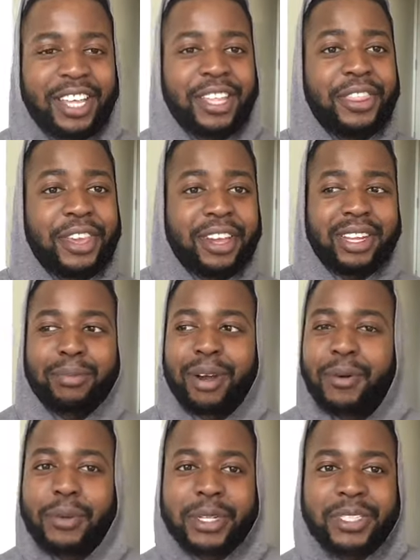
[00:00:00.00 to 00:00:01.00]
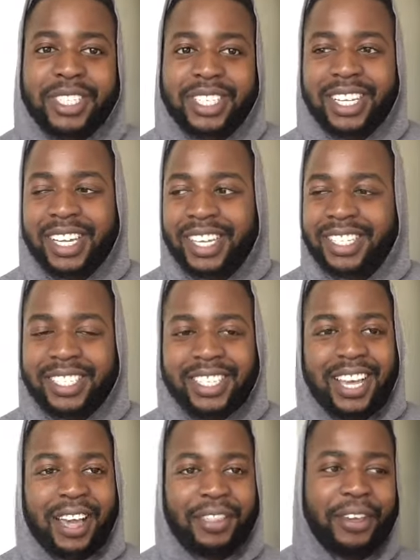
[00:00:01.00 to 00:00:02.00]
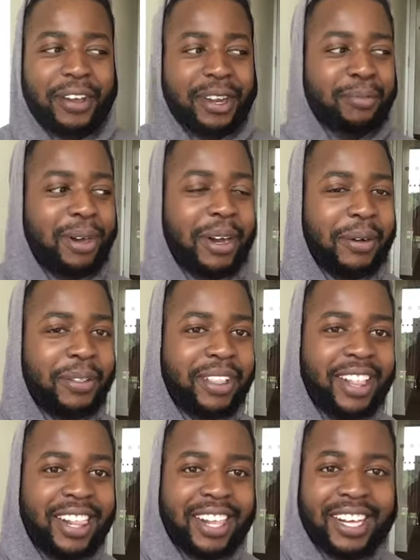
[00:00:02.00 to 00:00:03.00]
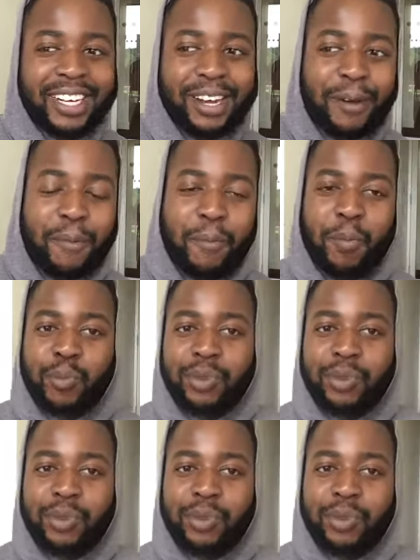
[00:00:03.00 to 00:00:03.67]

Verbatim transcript: You're thinking about what to eat next, thinking about um,